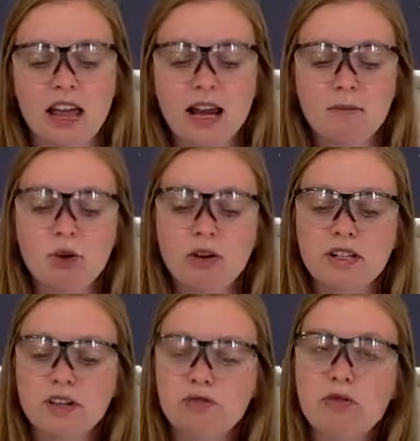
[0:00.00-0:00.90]
And I'm
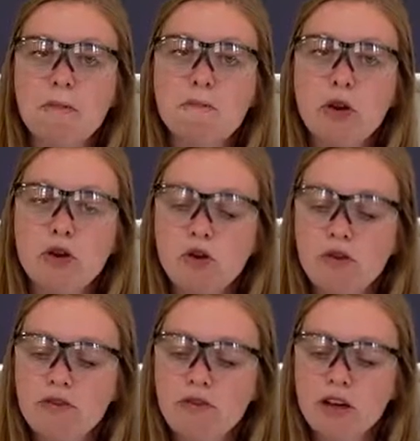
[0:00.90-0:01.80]
going to
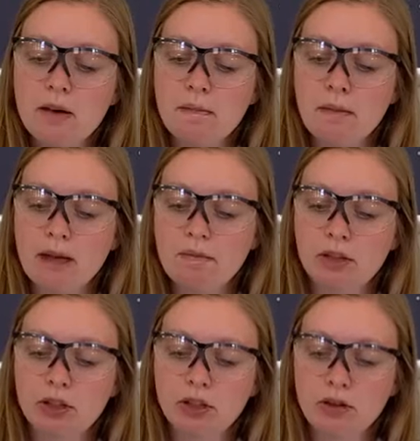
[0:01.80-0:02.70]
remove my
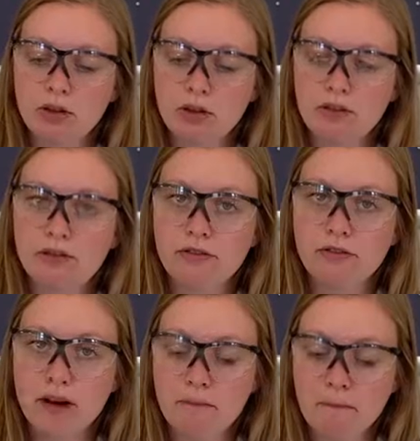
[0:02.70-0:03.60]
balloon
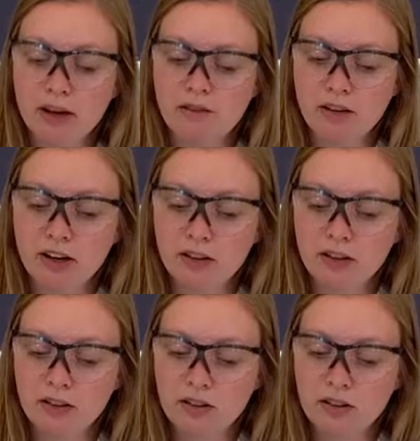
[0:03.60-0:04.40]
from my funnel.